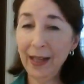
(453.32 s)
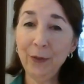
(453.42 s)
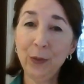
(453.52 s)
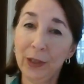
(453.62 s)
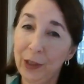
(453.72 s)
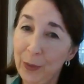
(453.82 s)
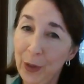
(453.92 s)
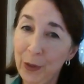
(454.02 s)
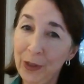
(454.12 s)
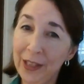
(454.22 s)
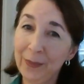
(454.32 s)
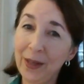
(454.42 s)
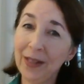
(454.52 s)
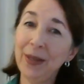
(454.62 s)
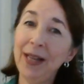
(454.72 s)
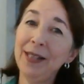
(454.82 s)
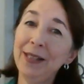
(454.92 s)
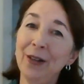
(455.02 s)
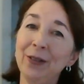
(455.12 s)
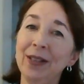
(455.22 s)
I have one little bonus in my
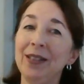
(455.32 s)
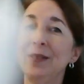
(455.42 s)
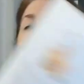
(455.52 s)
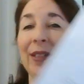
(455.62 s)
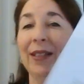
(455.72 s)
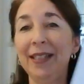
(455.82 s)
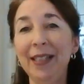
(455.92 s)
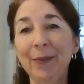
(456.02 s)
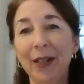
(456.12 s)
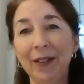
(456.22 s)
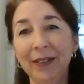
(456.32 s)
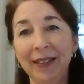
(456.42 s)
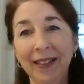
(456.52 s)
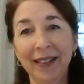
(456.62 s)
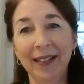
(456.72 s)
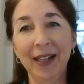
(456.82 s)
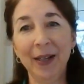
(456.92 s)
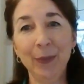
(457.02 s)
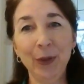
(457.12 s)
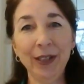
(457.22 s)
handout that's in this email
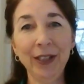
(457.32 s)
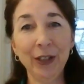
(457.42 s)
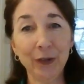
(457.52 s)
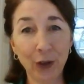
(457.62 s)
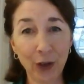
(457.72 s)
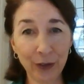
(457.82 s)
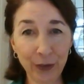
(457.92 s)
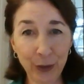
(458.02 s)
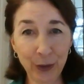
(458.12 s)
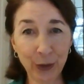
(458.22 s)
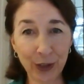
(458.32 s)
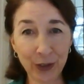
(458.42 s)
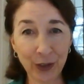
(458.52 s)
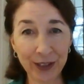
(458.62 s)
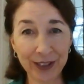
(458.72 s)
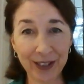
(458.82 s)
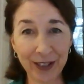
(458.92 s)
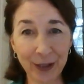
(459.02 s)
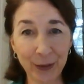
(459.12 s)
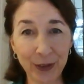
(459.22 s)
I put in here for all of you who are trying to
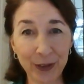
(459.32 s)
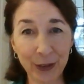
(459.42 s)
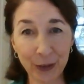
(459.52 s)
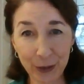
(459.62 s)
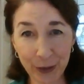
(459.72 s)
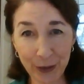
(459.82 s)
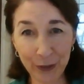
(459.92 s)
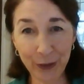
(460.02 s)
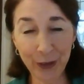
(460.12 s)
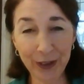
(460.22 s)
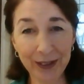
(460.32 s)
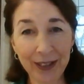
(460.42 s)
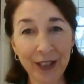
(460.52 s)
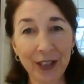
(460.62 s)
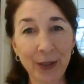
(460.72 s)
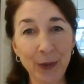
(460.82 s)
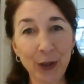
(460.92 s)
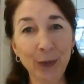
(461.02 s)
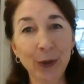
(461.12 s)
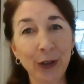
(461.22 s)
study with children underfoot some
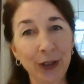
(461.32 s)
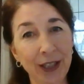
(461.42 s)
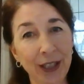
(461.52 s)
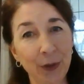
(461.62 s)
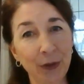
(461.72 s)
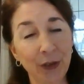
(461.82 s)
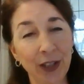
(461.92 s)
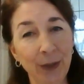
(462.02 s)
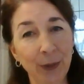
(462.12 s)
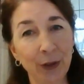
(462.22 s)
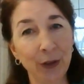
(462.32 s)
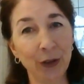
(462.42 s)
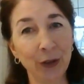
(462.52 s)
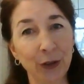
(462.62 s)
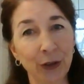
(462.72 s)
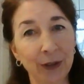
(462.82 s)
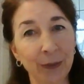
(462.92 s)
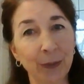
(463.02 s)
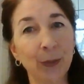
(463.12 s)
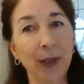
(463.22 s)
super good tips for keeping those
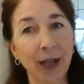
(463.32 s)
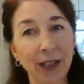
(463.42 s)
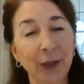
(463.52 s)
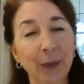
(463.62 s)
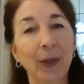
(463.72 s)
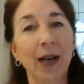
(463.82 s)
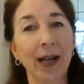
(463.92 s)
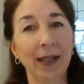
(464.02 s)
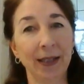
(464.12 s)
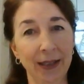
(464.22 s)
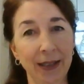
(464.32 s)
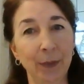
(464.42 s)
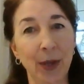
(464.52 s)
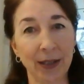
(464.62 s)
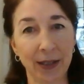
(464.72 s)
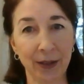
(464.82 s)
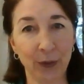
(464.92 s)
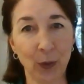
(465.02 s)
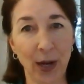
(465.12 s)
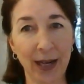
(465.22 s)
children preoccupied and in a
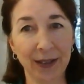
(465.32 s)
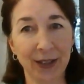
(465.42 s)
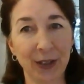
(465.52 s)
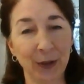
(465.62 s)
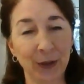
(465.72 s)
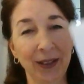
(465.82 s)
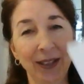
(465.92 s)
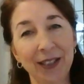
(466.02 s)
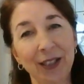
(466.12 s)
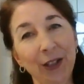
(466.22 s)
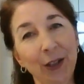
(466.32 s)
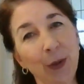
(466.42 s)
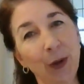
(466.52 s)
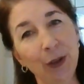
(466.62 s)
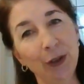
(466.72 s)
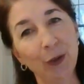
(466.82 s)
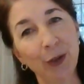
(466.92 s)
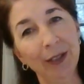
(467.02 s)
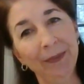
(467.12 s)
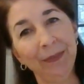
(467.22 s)
positive way. So it's a little bonus
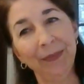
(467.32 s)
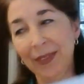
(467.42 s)
for you.